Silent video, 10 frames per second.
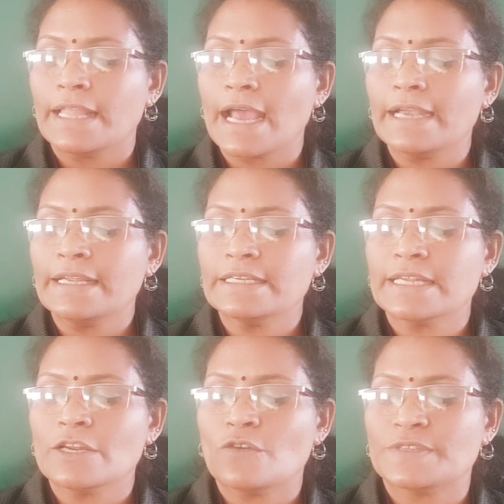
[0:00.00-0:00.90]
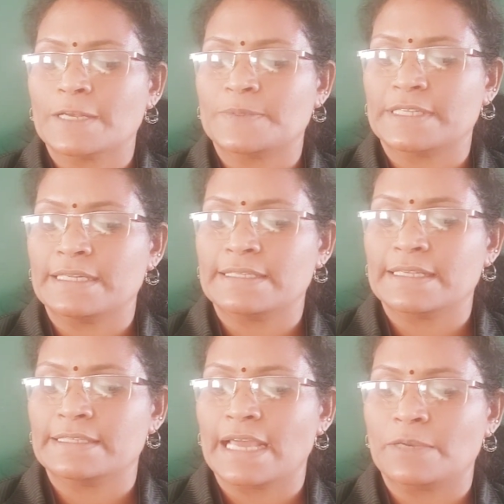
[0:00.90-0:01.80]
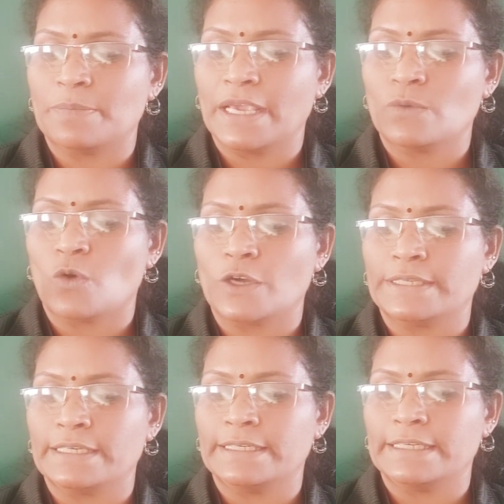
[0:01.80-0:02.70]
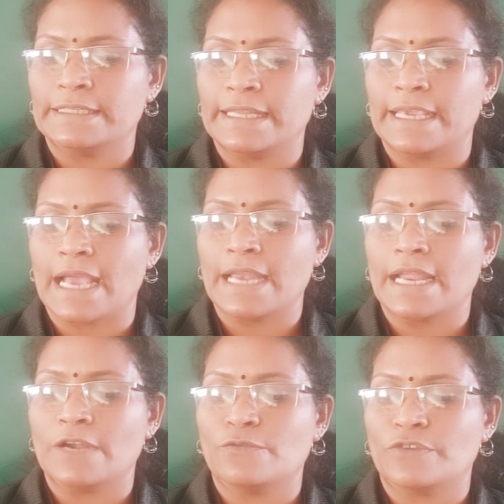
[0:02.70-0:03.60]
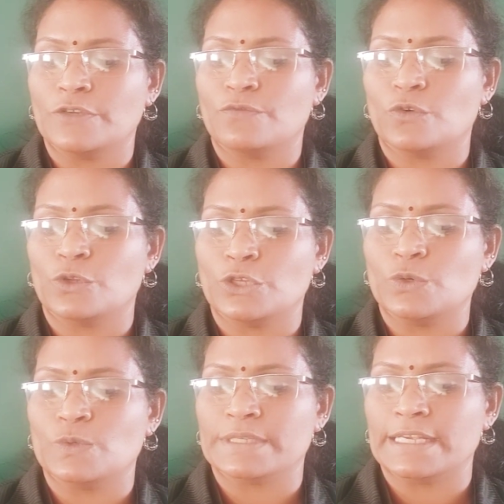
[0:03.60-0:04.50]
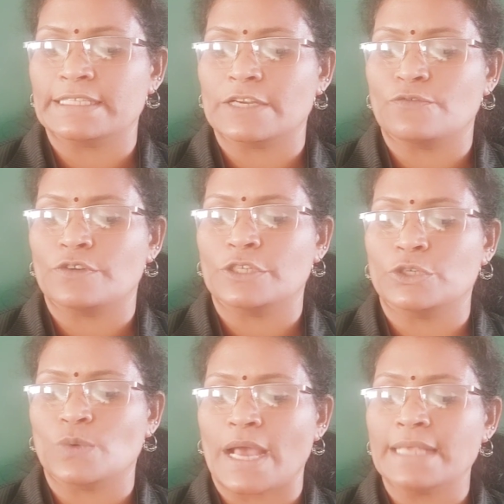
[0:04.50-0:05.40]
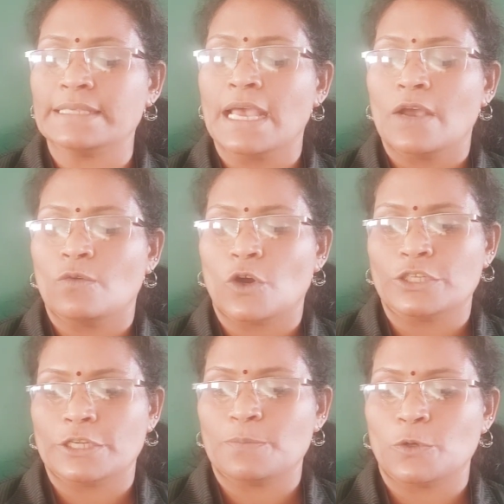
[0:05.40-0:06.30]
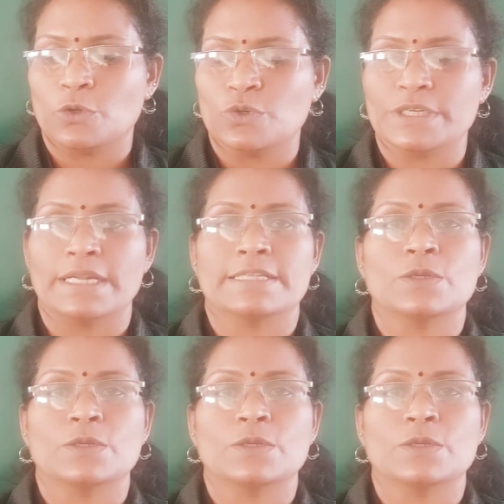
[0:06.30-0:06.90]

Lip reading: The addition of substances that make water dirty and unfit for use is referred to as water pollution.